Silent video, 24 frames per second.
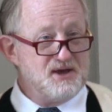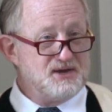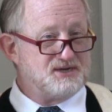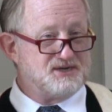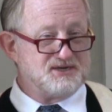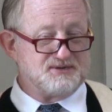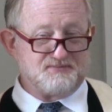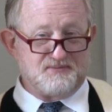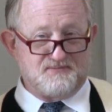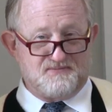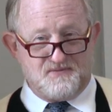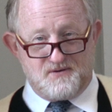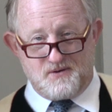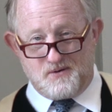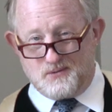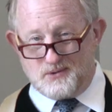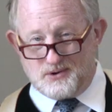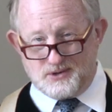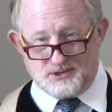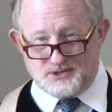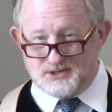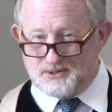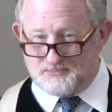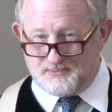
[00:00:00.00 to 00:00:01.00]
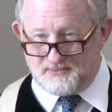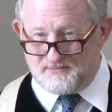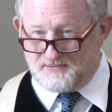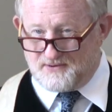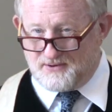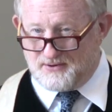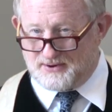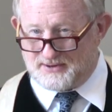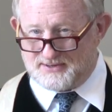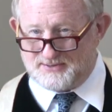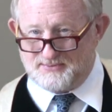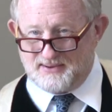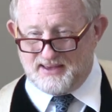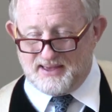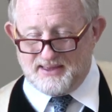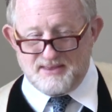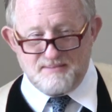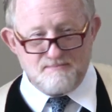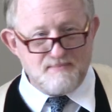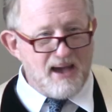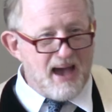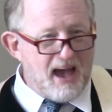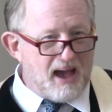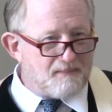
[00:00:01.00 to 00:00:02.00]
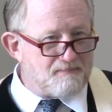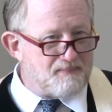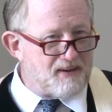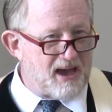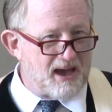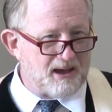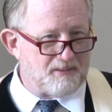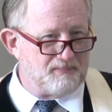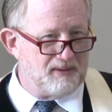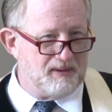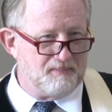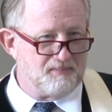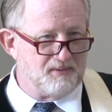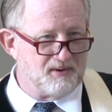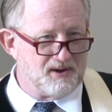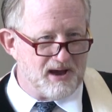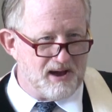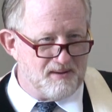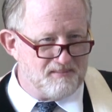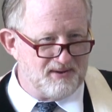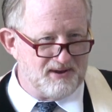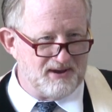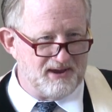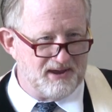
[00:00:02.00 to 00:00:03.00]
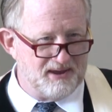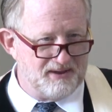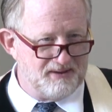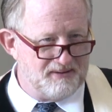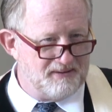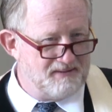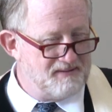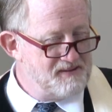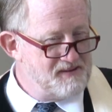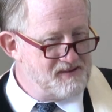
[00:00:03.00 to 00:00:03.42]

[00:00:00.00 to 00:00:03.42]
Just before worship, of course, we had the backpack people coming in.